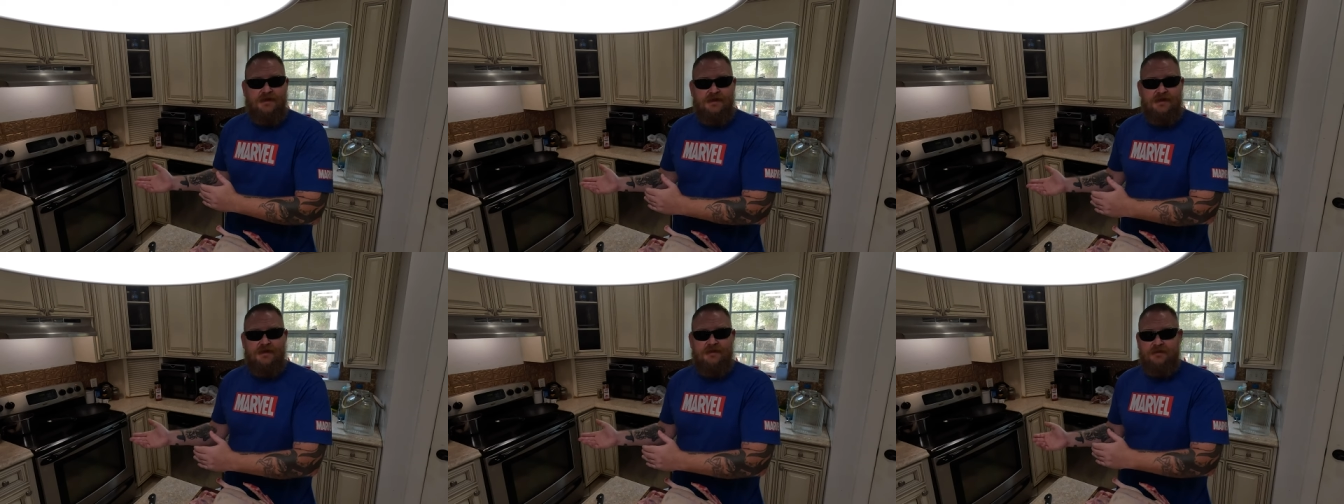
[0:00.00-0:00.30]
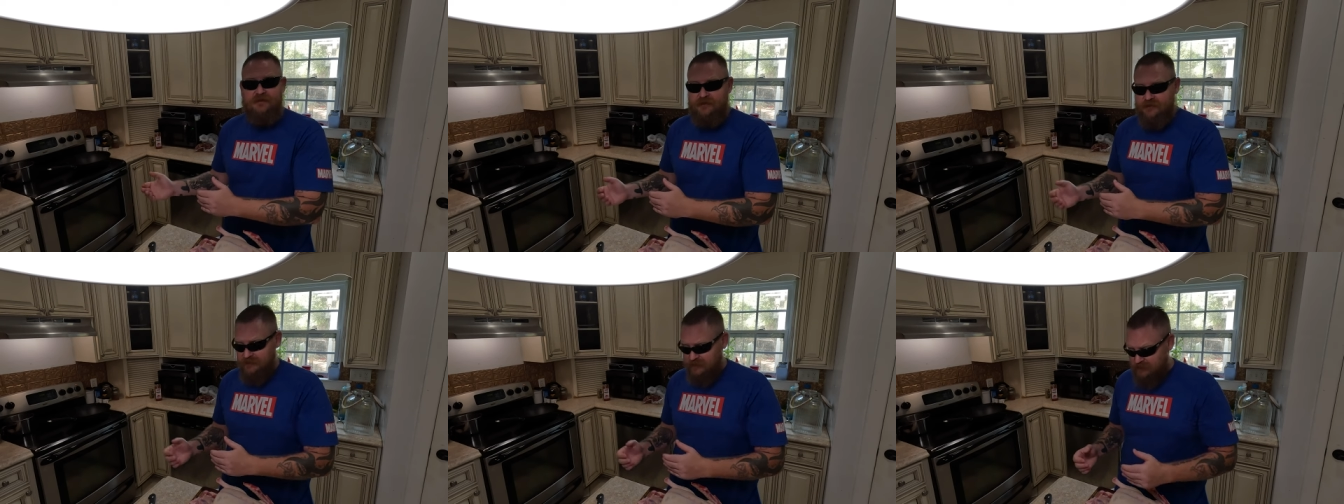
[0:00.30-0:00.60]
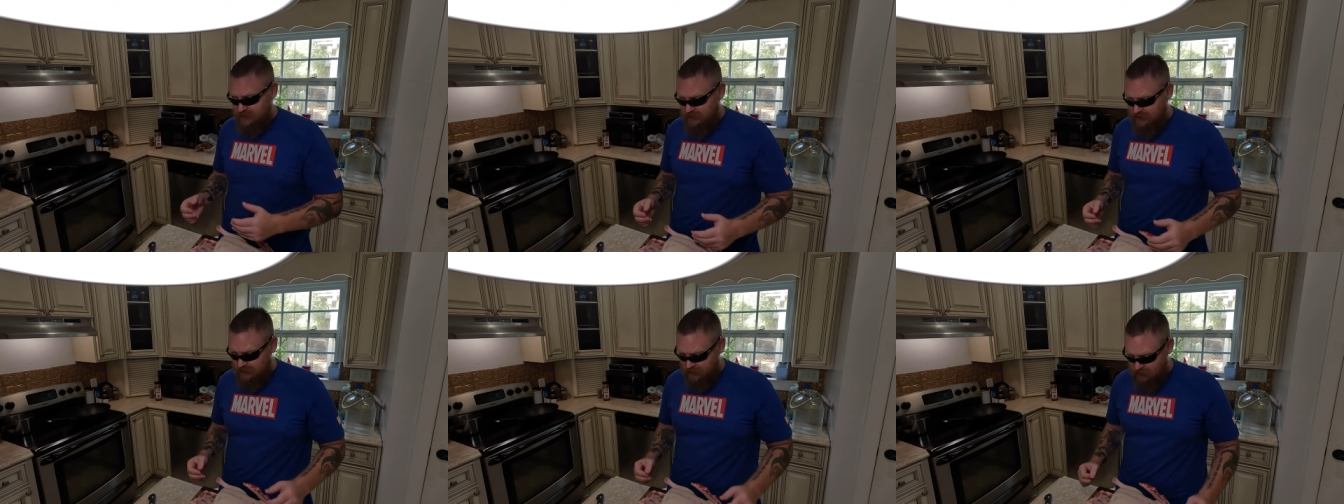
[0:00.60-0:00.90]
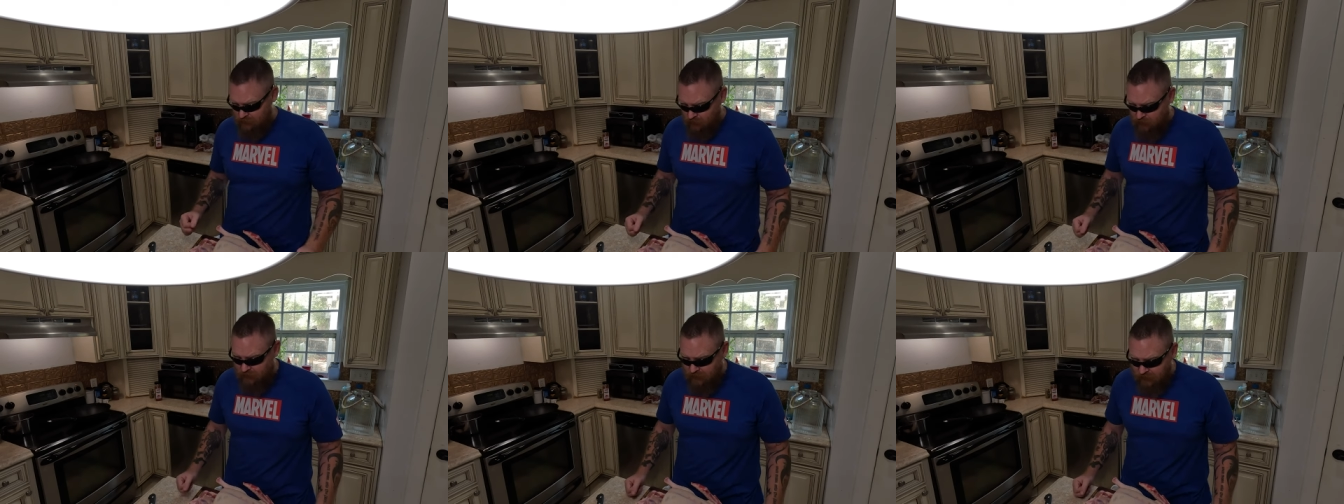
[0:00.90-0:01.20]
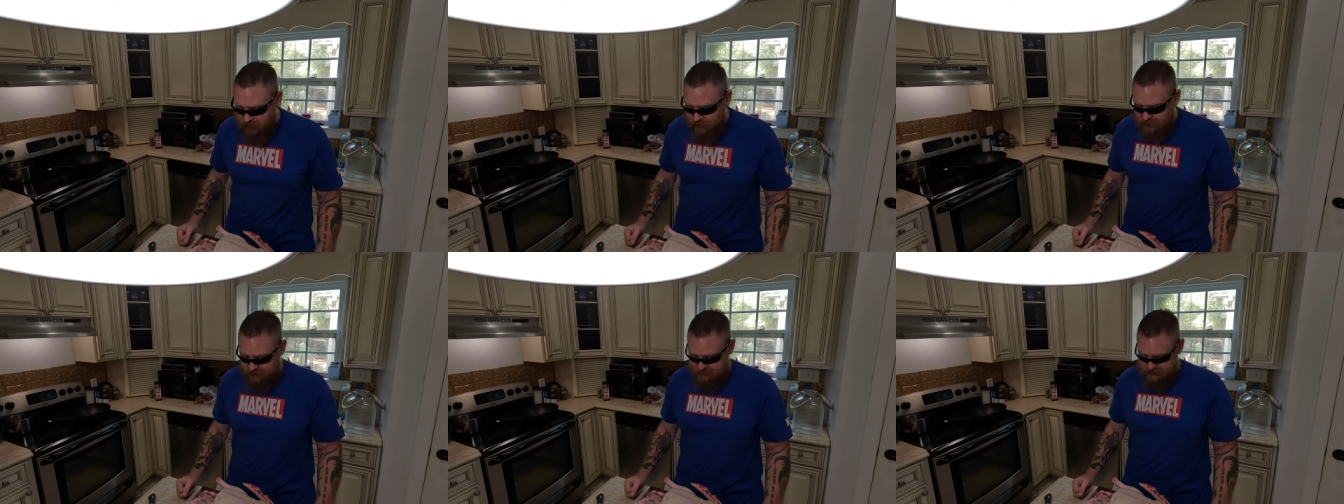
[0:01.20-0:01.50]
and the
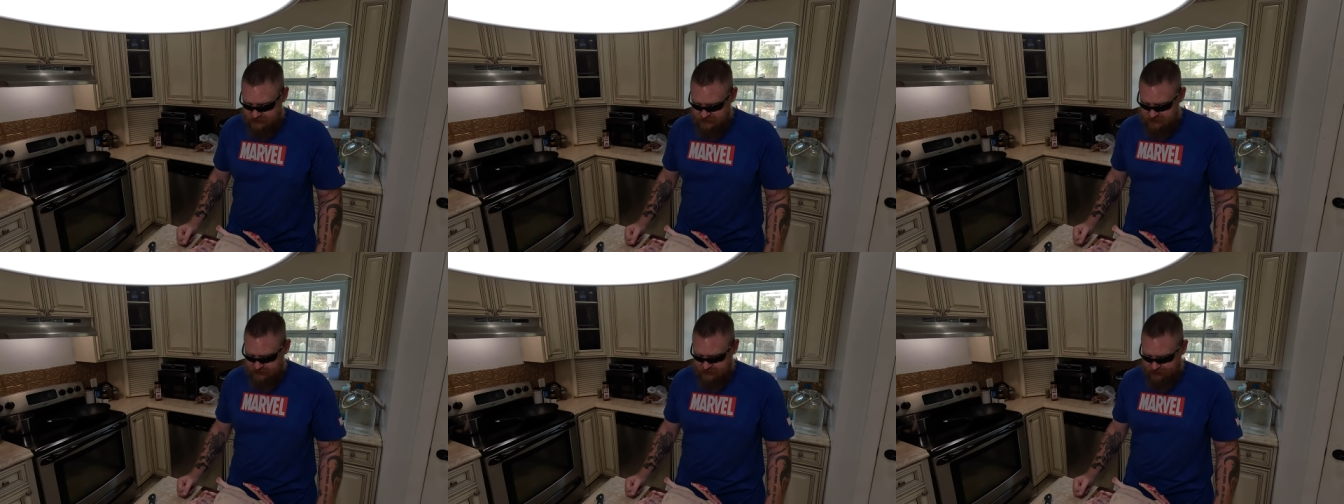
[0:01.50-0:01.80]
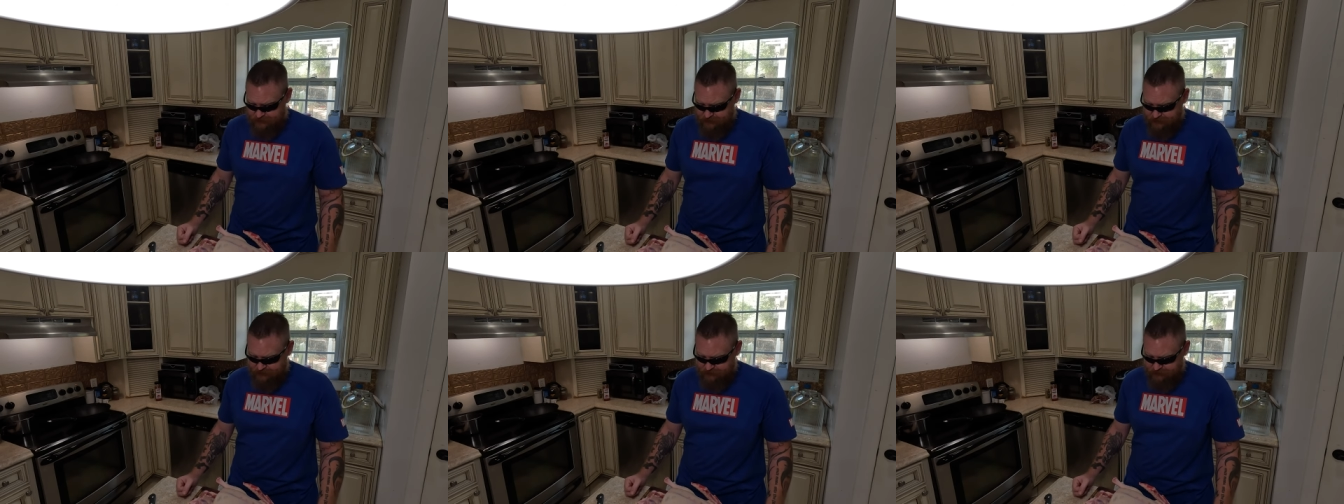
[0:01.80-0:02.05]
iguanas.